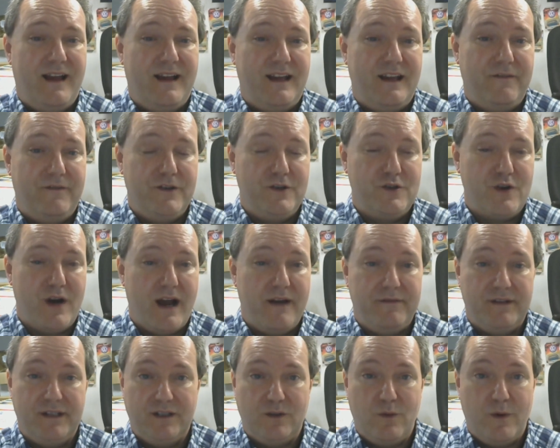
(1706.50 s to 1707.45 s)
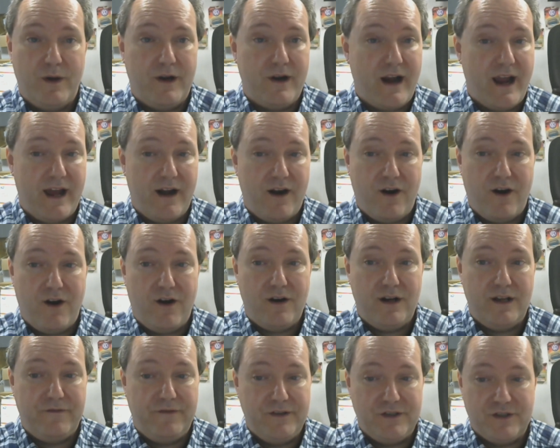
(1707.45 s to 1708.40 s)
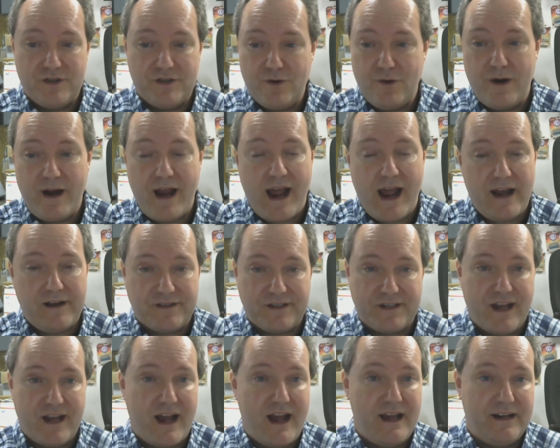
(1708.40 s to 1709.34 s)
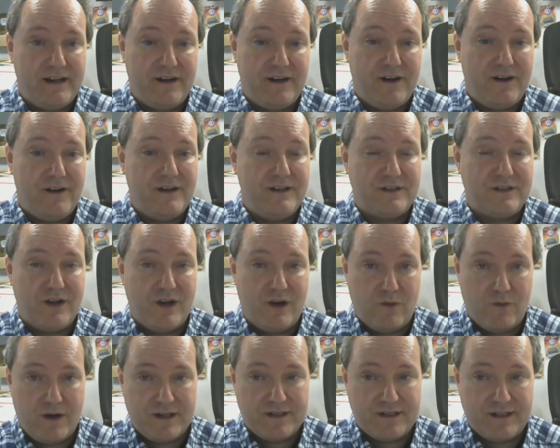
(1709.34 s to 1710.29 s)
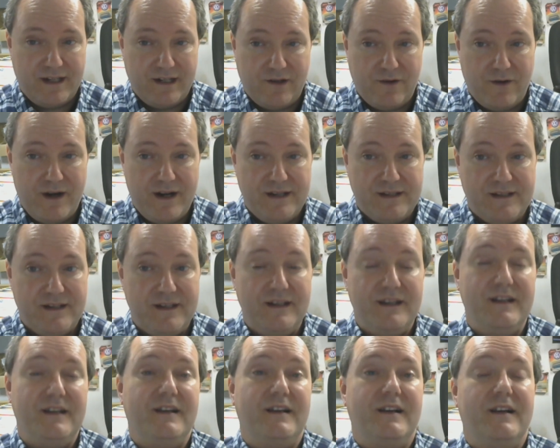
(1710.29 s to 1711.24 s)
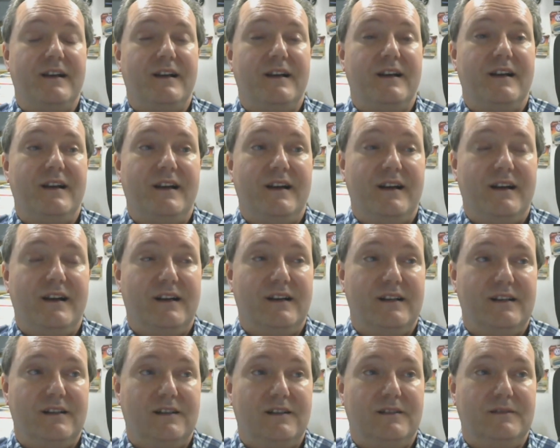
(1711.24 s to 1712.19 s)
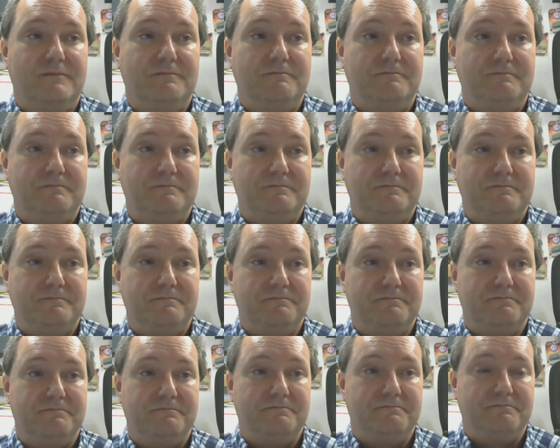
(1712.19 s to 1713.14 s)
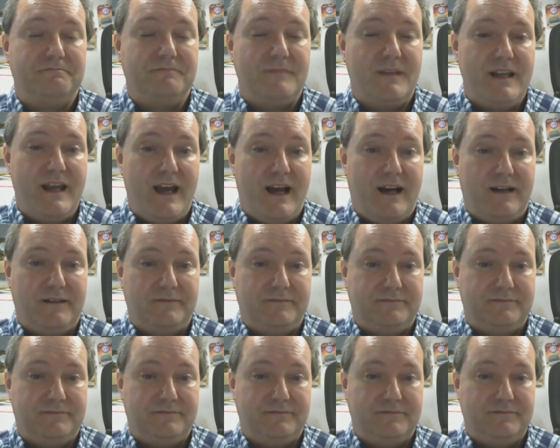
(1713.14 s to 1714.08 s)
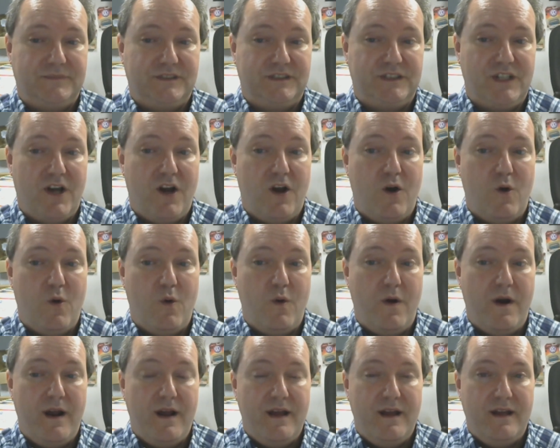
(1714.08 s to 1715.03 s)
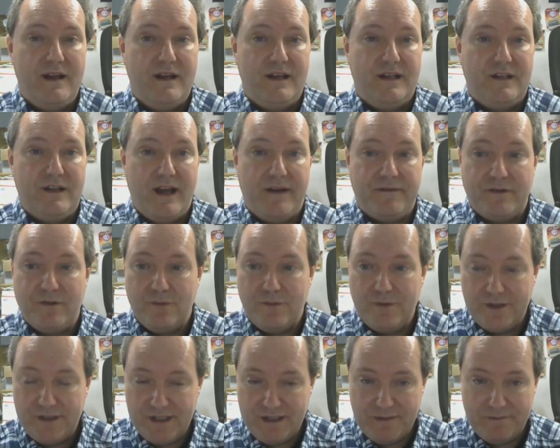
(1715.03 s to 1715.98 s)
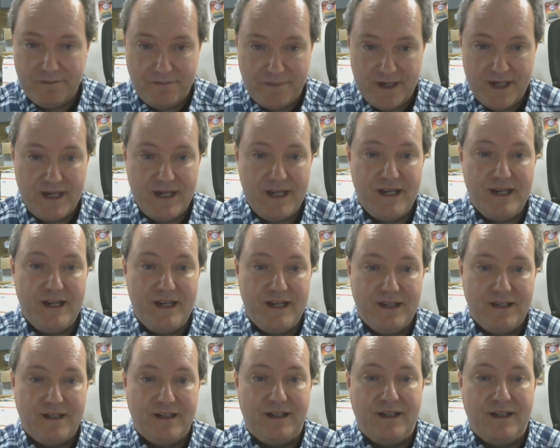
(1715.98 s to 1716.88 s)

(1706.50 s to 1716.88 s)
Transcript: If you drive it in the winter at all, if you store it outside at all, it's going to rust like crazy. Yeah. So you have to really be,